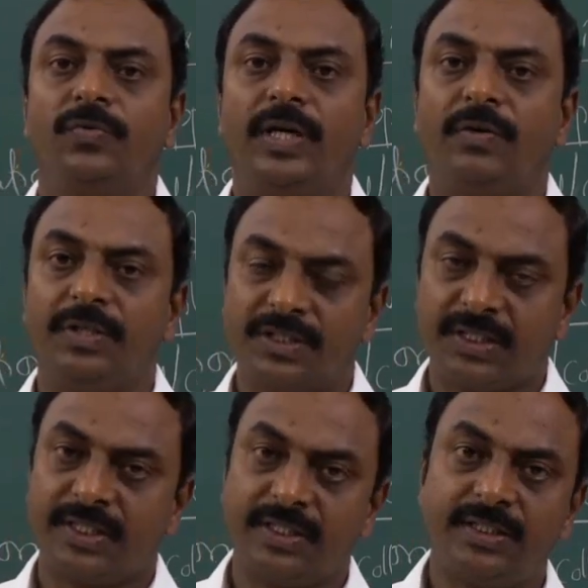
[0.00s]
We have
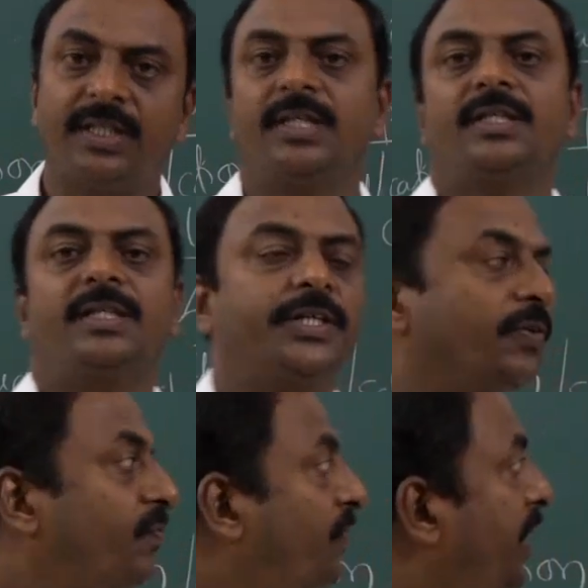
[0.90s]
discussed the
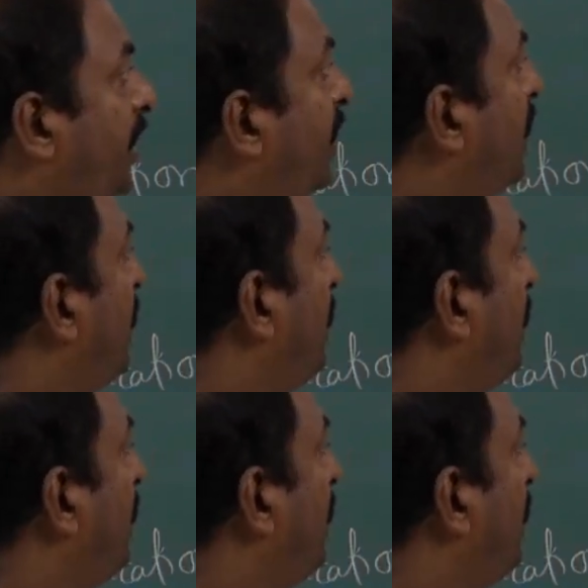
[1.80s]
different